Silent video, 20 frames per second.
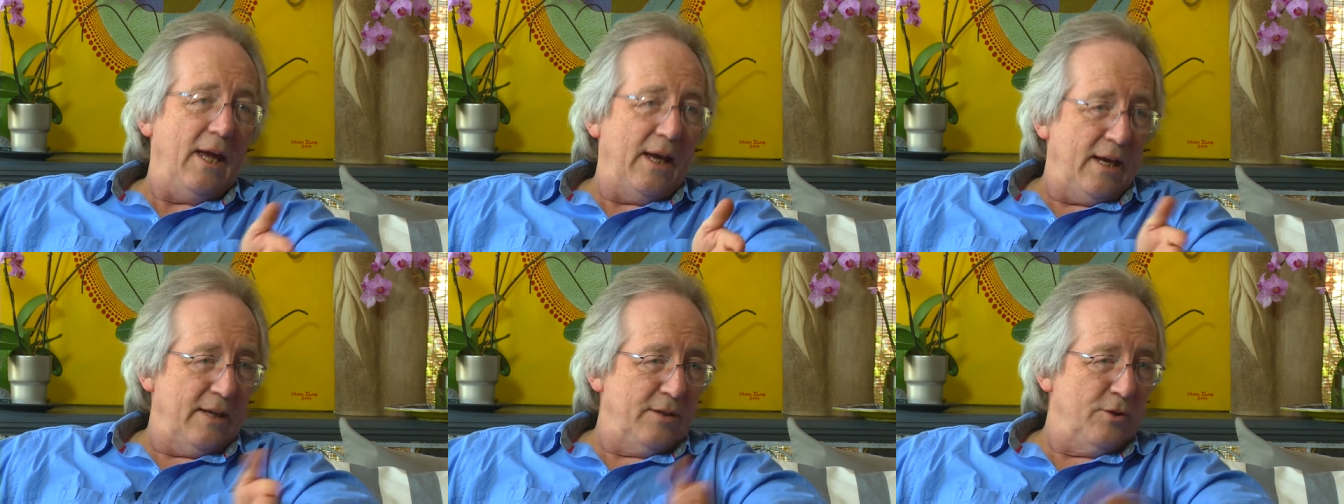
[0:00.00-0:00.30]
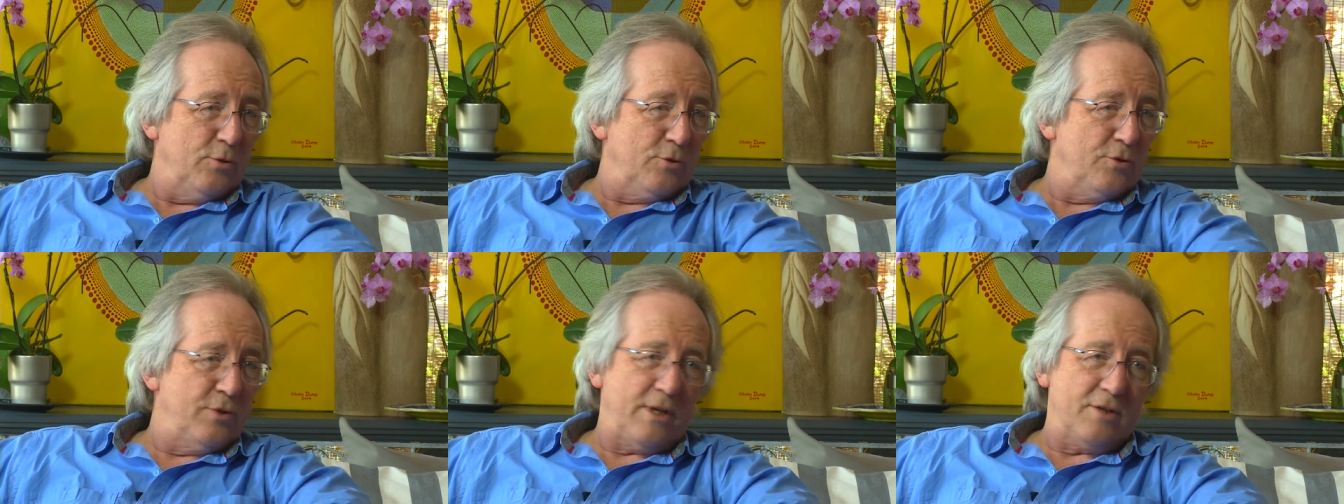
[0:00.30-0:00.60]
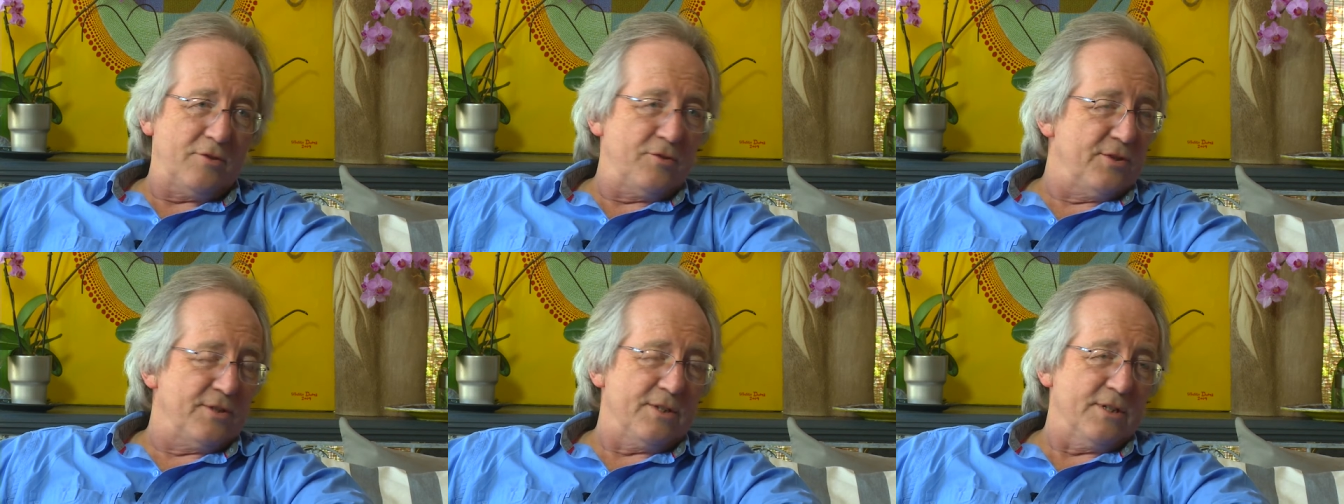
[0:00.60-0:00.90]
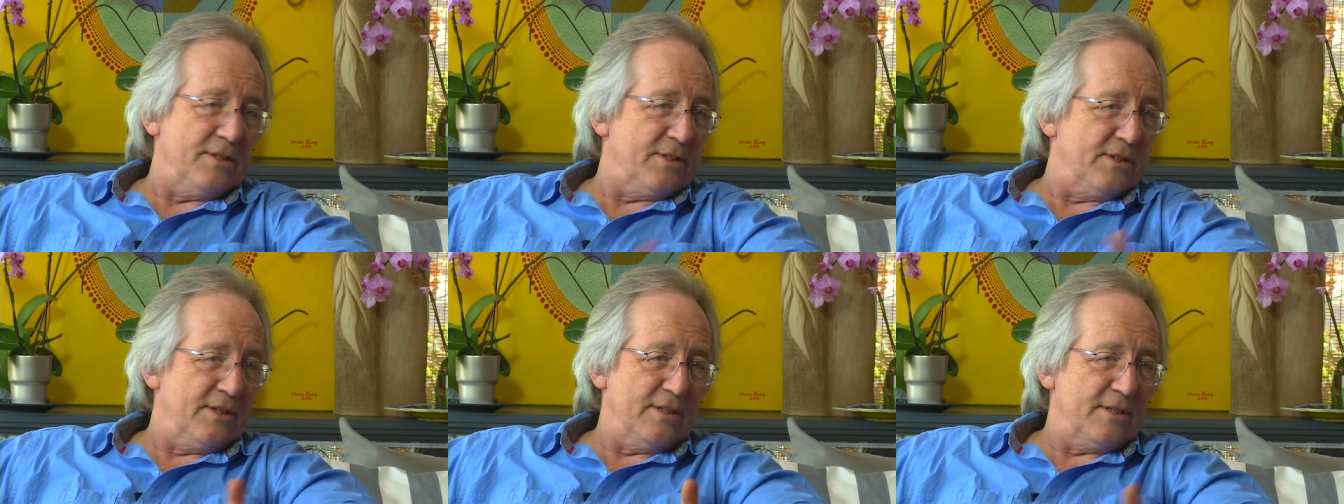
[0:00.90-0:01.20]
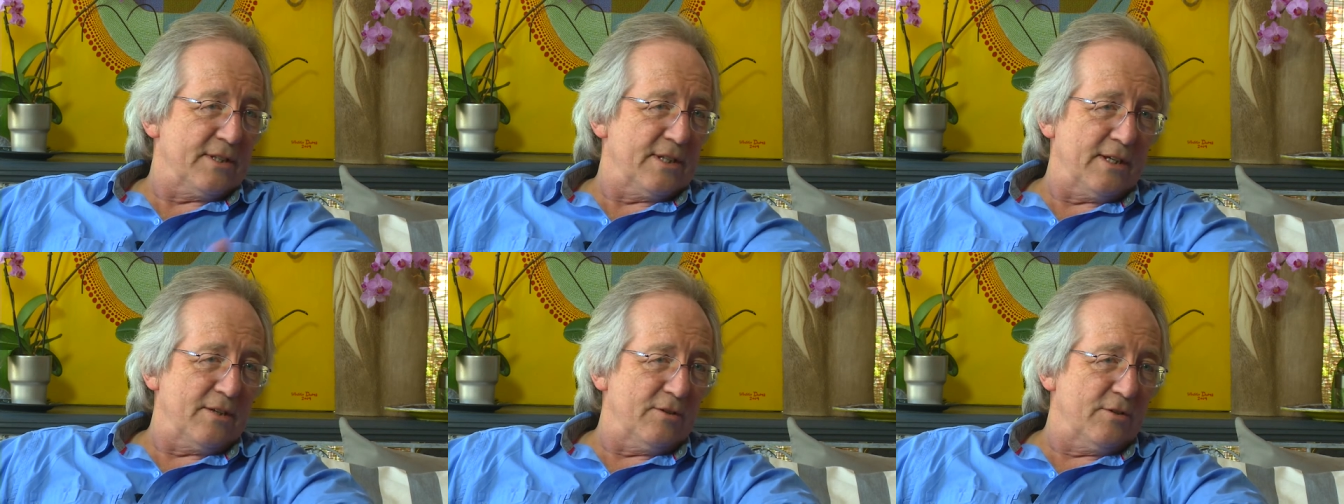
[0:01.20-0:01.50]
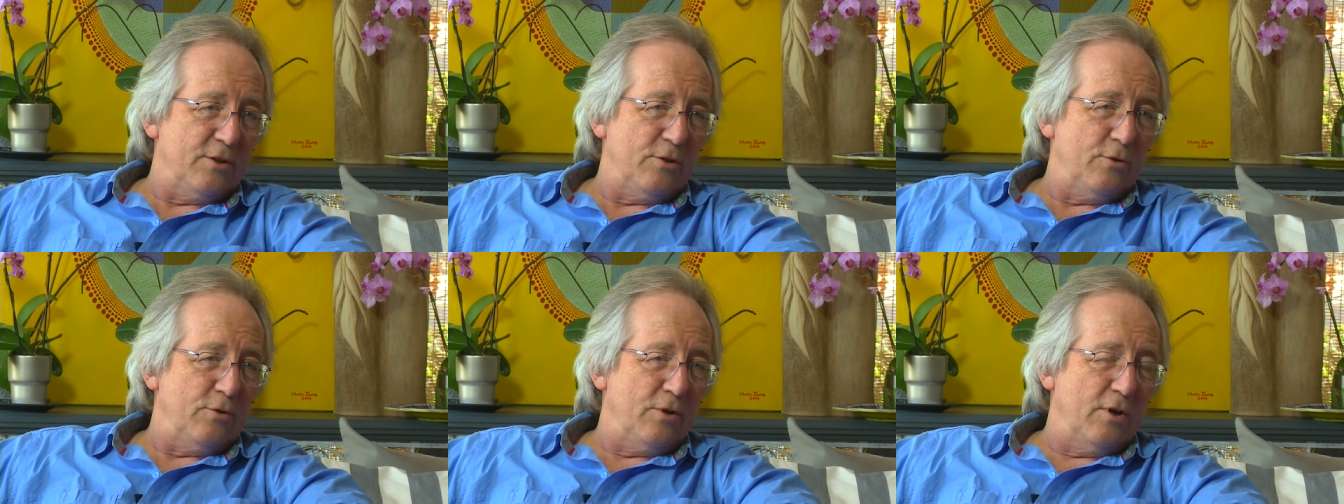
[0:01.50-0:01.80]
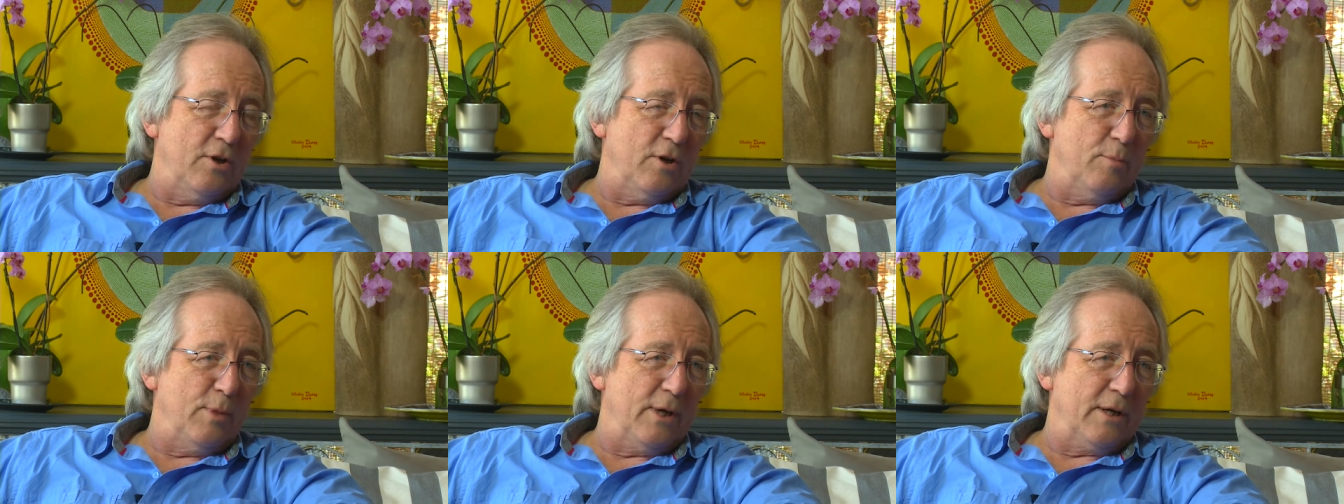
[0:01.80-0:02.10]
And your drought resistance, how do you
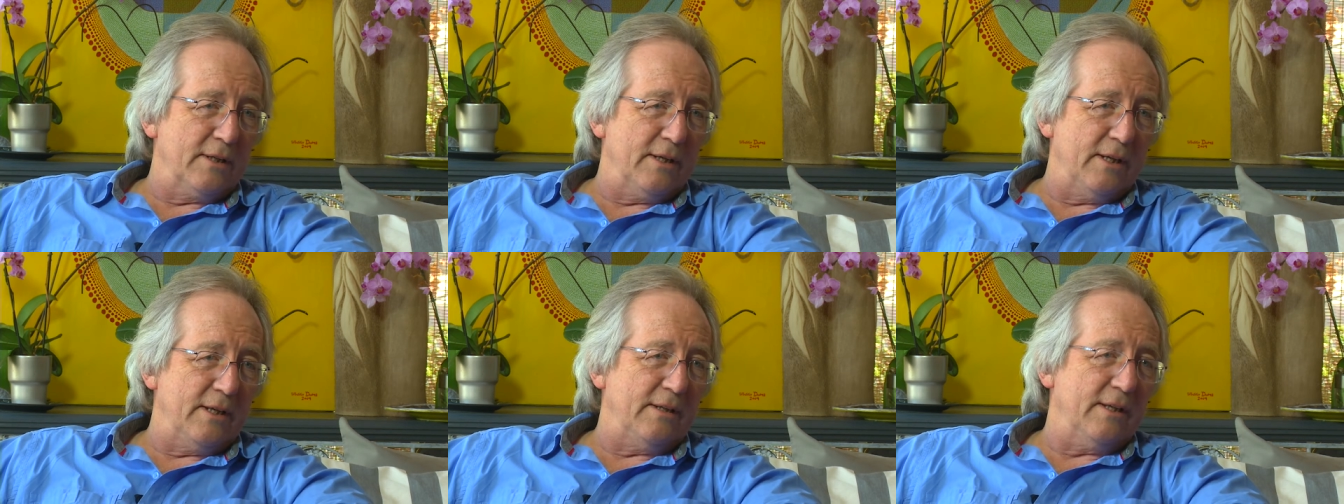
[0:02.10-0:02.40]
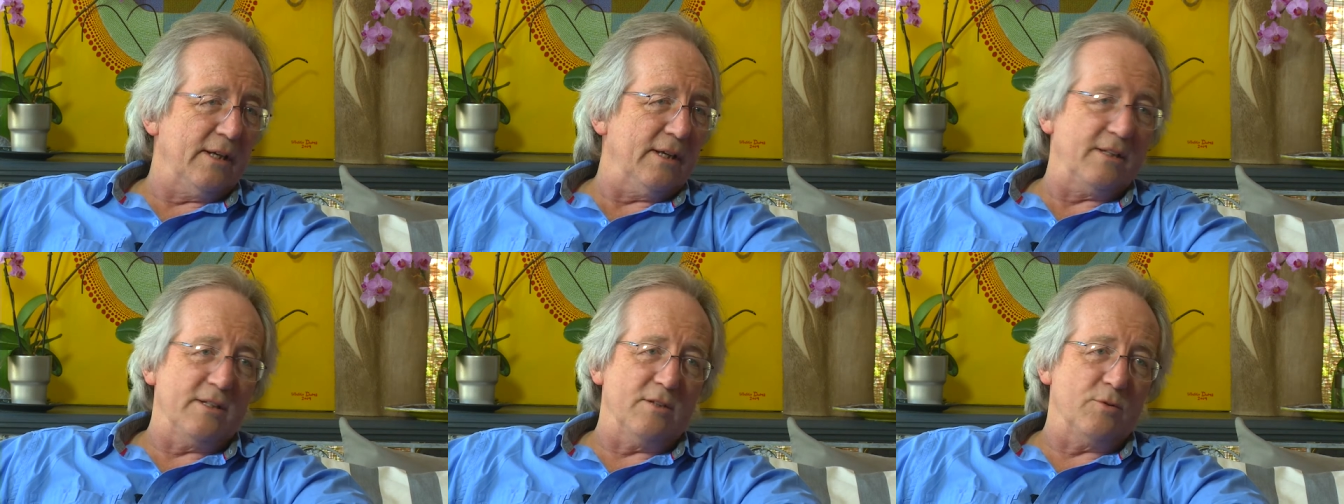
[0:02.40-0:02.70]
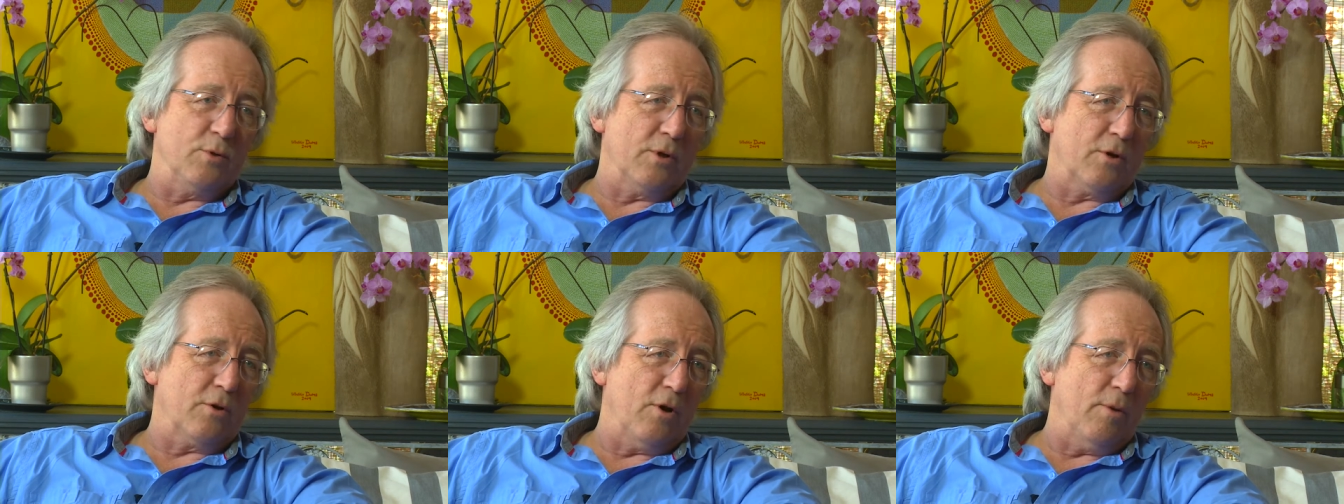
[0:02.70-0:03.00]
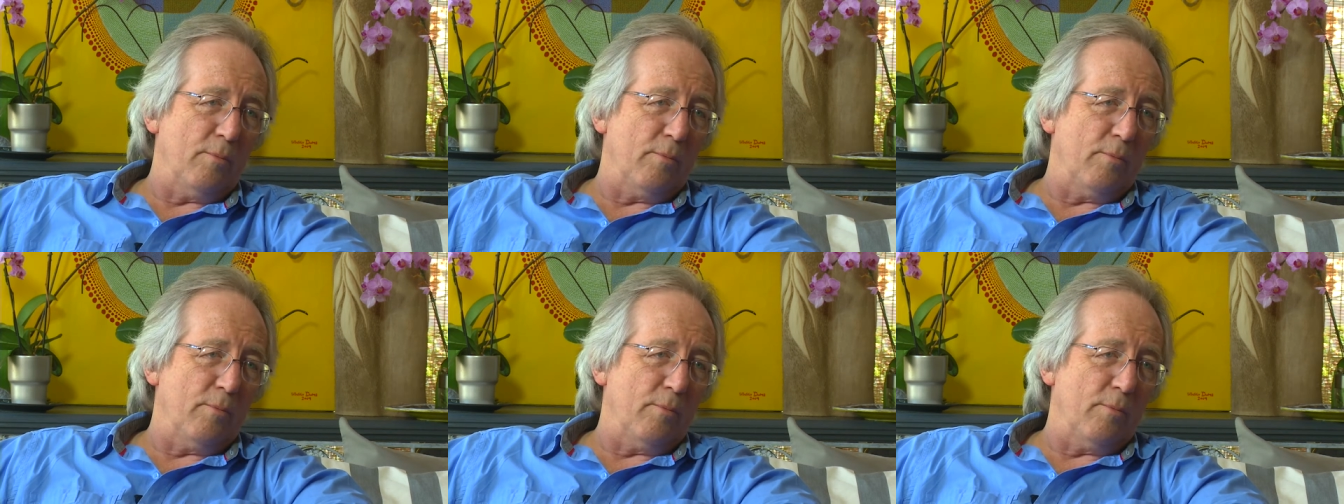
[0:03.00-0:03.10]
go about getting that into a crop?